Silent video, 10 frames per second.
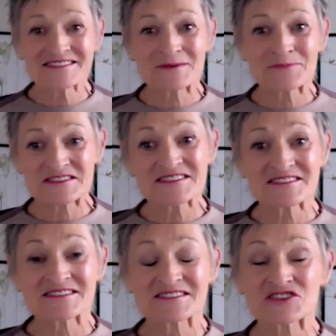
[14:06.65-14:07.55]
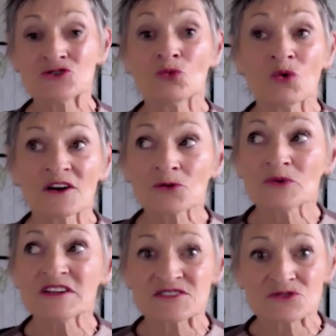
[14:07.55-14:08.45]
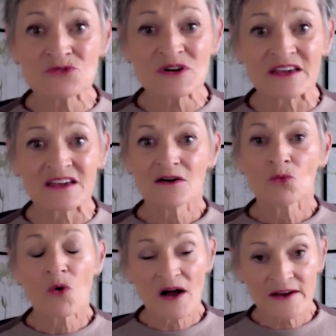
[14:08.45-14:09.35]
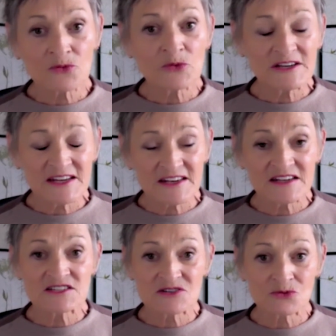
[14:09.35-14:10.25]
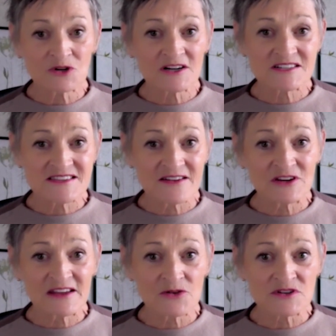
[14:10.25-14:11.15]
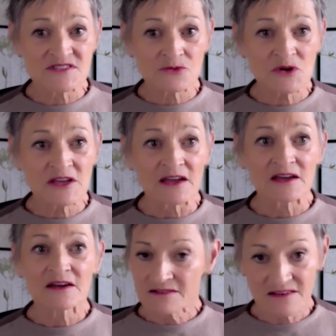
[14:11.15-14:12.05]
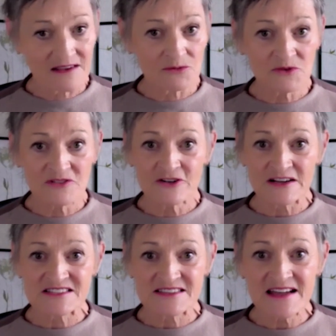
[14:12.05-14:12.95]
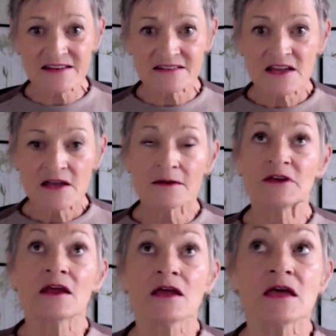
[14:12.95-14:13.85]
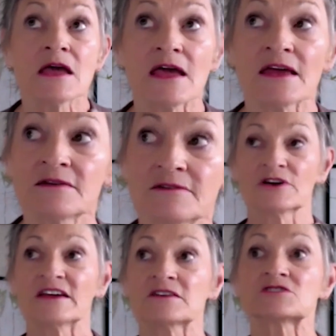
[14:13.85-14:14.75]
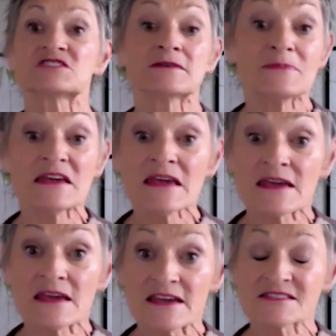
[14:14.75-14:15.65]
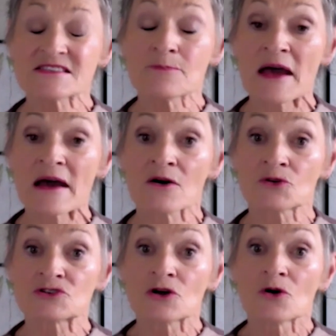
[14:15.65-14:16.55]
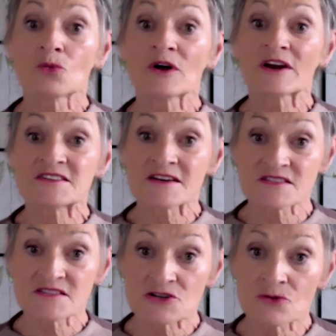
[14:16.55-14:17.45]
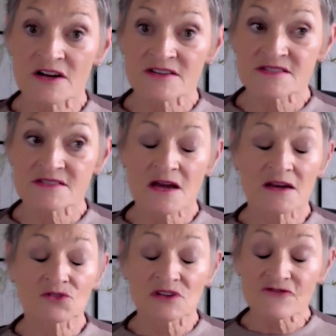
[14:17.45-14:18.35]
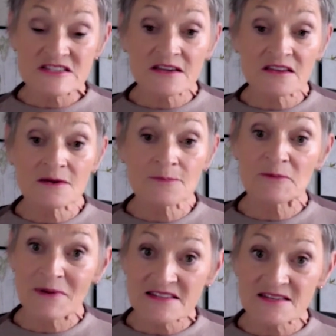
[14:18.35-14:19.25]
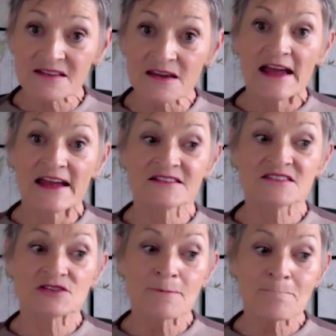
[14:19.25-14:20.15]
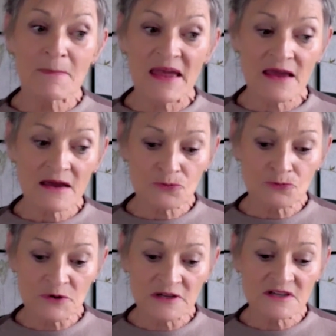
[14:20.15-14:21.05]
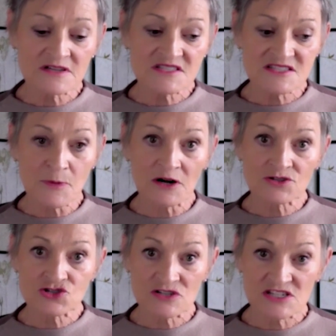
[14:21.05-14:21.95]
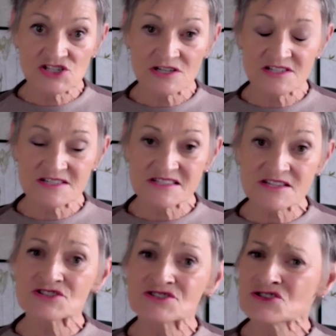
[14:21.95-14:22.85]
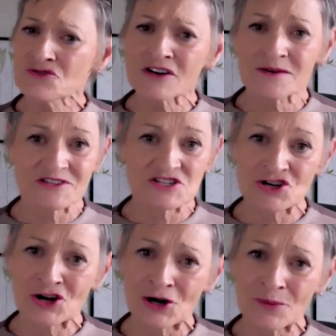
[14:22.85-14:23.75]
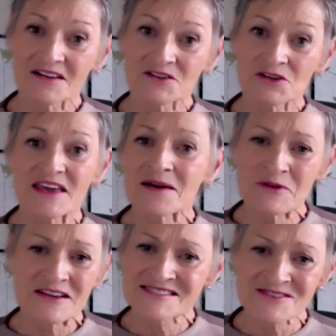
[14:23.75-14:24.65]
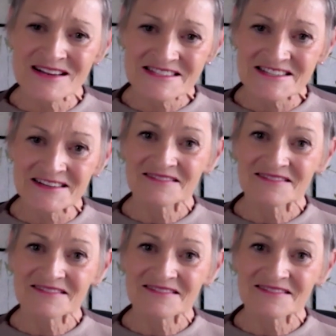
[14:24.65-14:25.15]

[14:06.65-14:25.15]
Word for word: to businesses too. What are we doing? Why are we needing to work 70 hours a week? Can't we fix that? I mean, and it to me, it's about what it does to us, not only physically, but mentally. And to make really smart strategic decisions, you've got to be sharp. You can't be exhausted.